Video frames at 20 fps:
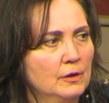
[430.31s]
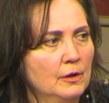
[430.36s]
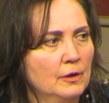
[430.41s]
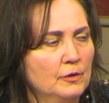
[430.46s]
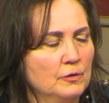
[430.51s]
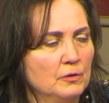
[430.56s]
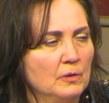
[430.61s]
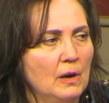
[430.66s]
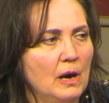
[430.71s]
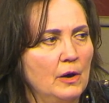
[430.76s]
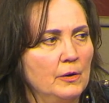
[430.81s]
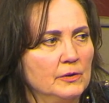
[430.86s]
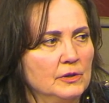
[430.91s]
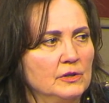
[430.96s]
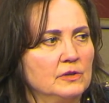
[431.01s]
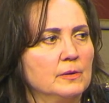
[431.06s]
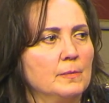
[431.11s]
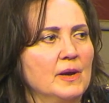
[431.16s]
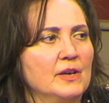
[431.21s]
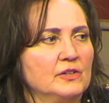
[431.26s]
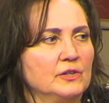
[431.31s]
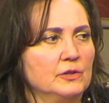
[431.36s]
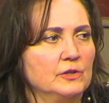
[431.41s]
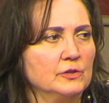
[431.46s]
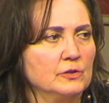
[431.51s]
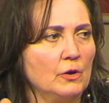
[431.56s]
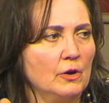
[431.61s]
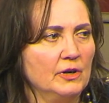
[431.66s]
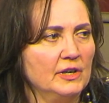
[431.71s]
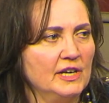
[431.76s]
throughout, and that the messages
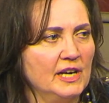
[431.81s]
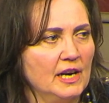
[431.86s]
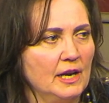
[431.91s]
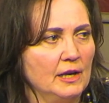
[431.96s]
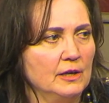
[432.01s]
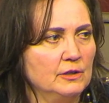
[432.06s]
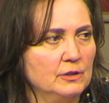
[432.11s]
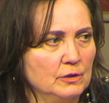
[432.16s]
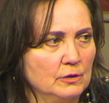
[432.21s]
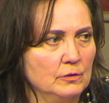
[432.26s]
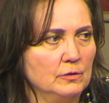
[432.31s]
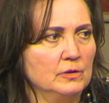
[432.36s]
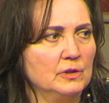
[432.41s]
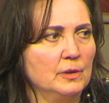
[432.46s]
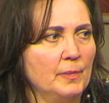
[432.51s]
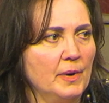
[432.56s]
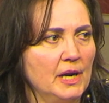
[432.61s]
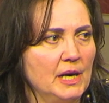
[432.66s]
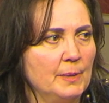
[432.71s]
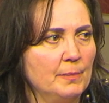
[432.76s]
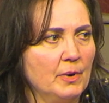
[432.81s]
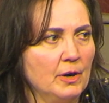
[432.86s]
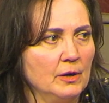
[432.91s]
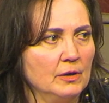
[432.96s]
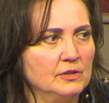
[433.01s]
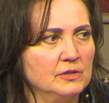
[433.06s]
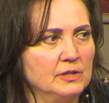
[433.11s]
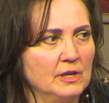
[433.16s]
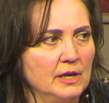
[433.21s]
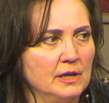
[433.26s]
aren't getting to the body
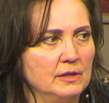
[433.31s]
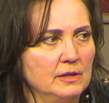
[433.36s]
parts that